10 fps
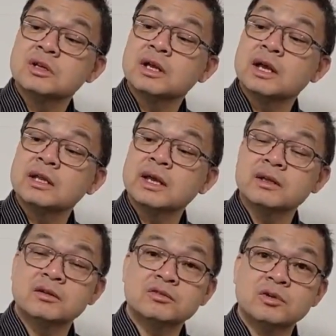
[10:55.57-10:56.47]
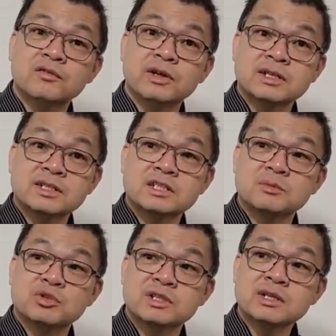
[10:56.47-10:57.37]
And again, roughly at
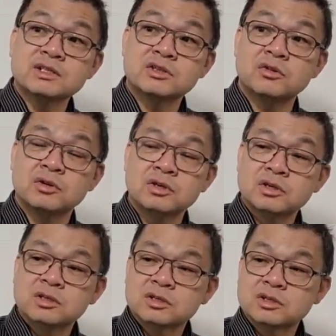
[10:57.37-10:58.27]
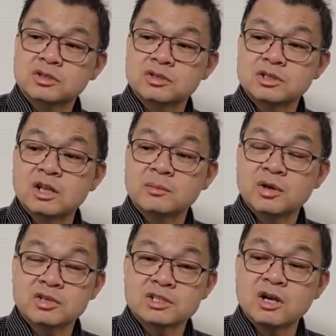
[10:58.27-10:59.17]
60%, so good solid
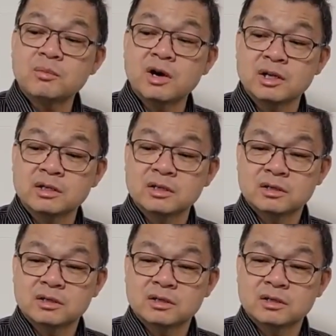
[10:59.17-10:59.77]
amount of stop on it.